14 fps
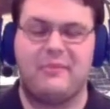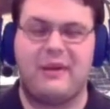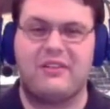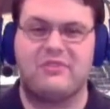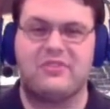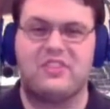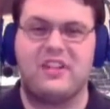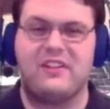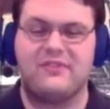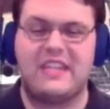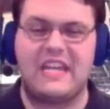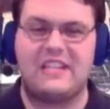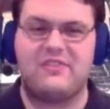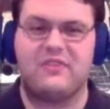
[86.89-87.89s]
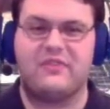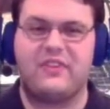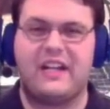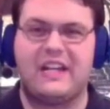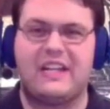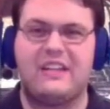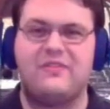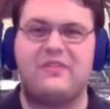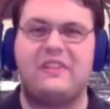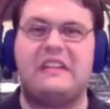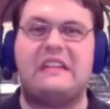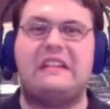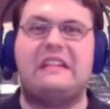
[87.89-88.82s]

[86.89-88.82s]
powers of Gates Revive,